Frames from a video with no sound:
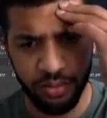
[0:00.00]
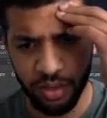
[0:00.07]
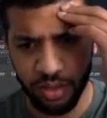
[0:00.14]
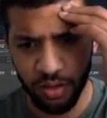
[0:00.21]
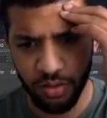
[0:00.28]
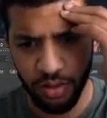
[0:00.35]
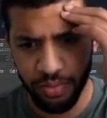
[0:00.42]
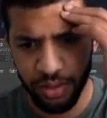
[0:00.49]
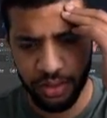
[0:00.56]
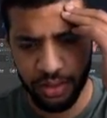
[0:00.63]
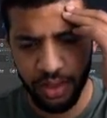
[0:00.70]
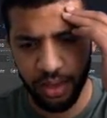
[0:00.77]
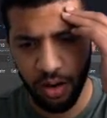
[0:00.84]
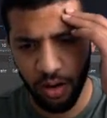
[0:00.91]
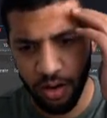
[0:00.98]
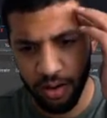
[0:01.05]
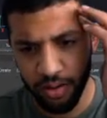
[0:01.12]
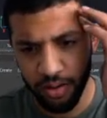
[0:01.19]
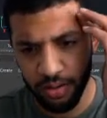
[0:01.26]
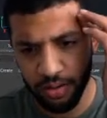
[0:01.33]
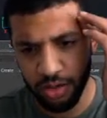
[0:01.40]
So let me set our
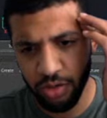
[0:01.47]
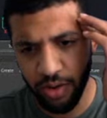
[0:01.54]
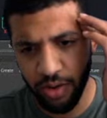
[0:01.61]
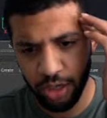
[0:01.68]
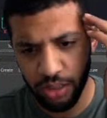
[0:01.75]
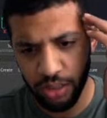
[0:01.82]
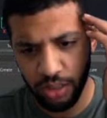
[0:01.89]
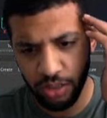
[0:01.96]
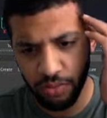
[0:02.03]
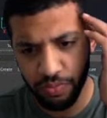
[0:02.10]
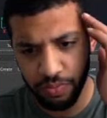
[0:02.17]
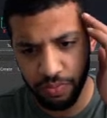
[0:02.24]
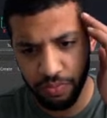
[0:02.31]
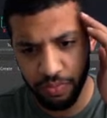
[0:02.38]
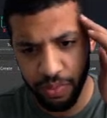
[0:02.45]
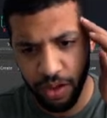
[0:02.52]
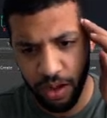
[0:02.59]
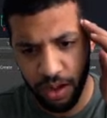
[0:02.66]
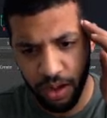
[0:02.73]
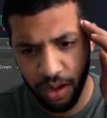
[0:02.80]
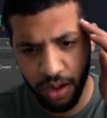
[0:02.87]
direction to
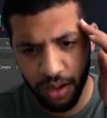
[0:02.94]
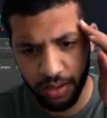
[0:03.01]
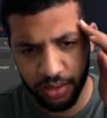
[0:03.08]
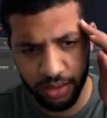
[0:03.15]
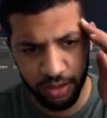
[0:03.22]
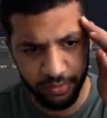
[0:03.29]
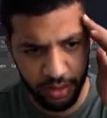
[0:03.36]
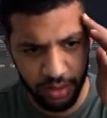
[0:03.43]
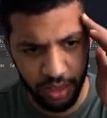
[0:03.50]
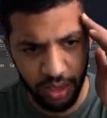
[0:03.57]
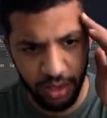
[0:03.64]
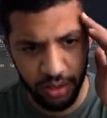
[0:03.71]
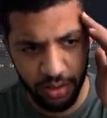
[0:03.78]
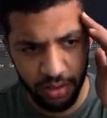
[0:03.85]
positive Z.